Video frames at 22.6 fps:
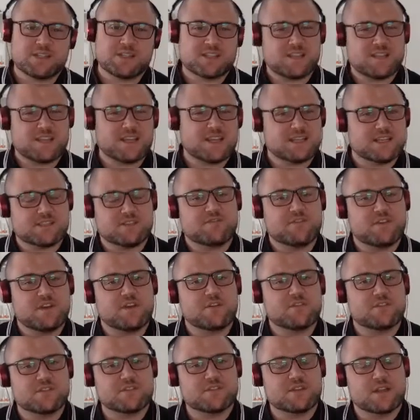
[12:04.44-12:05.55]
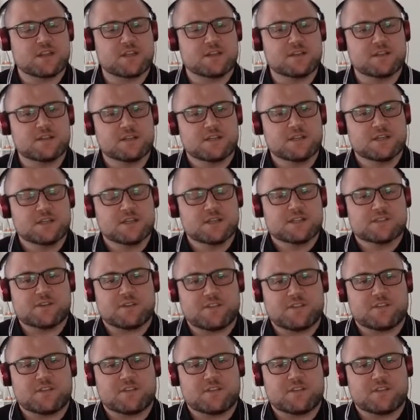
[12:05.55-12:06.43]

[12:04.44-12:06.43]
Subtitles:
I think it has a few, doesn't it? So I think